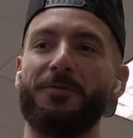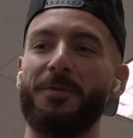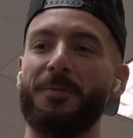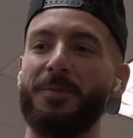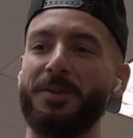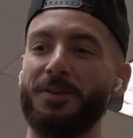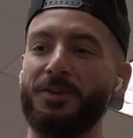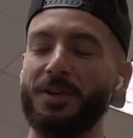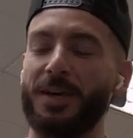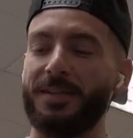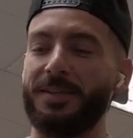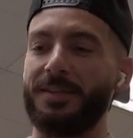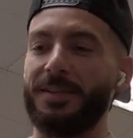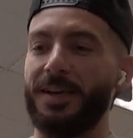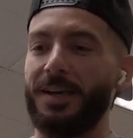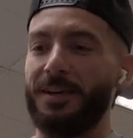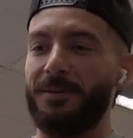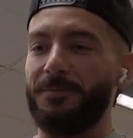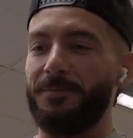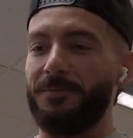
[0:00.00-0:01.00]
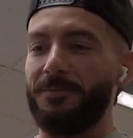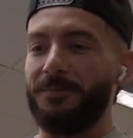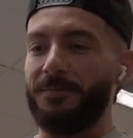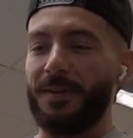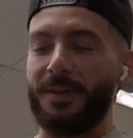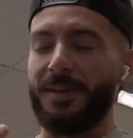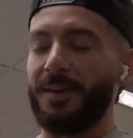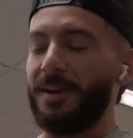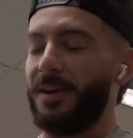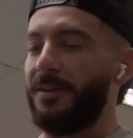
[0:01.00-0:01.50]
from the chest day.
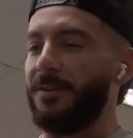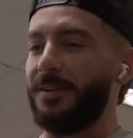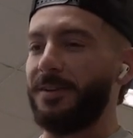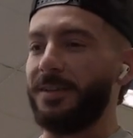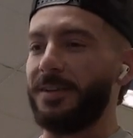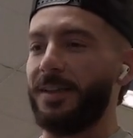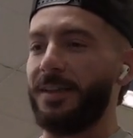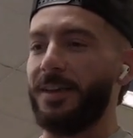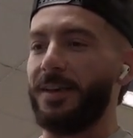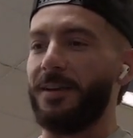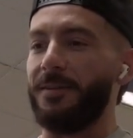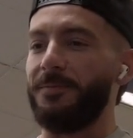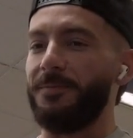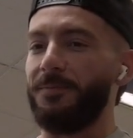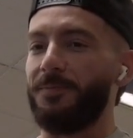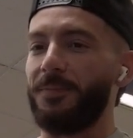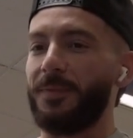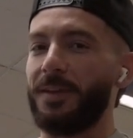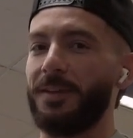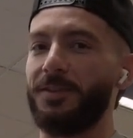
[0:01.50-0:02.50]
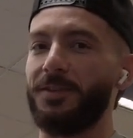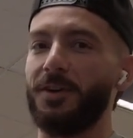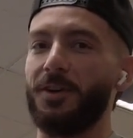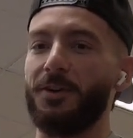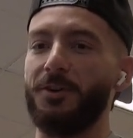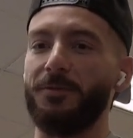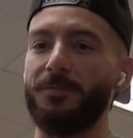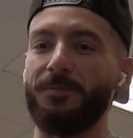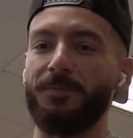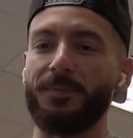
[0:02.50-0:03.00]
I think I already said that.
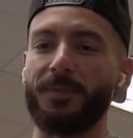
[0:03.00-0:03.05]
So